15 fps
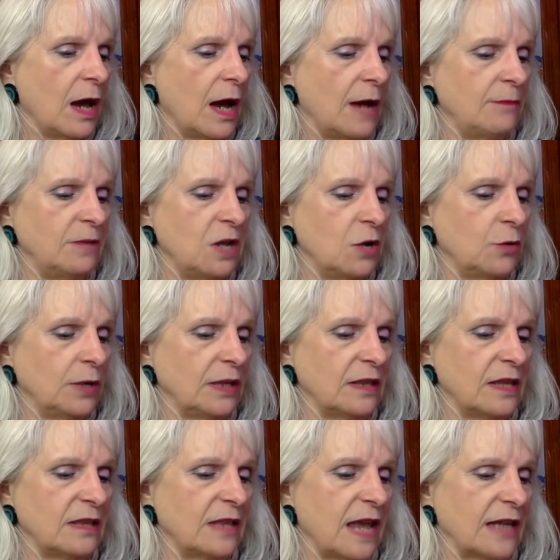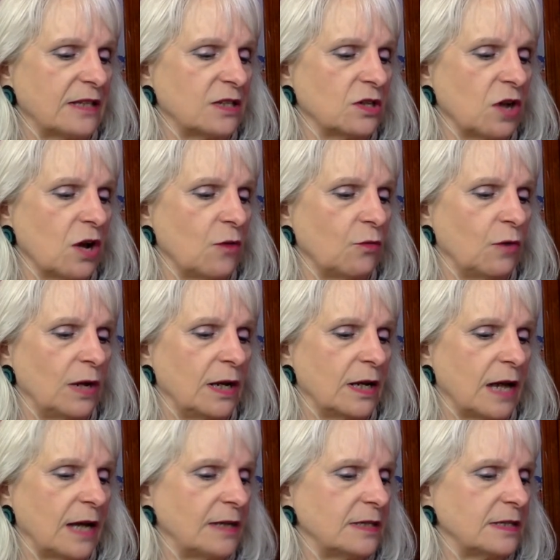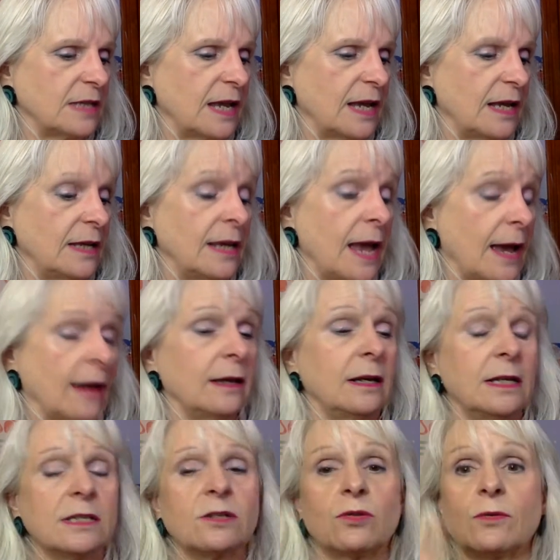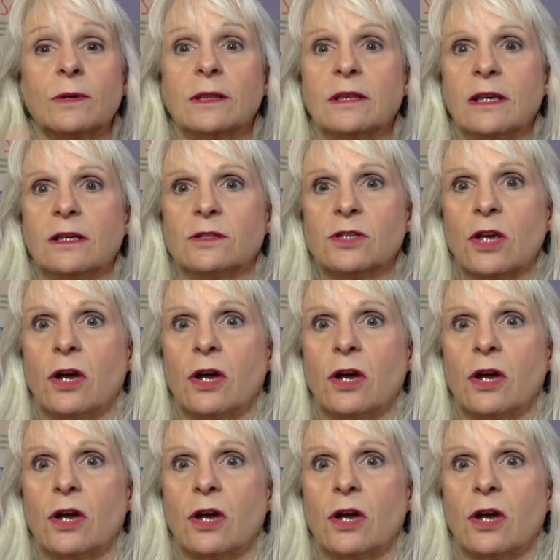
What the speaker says: I'm knowing that that's not what I say. Yeah, it is Corinthians.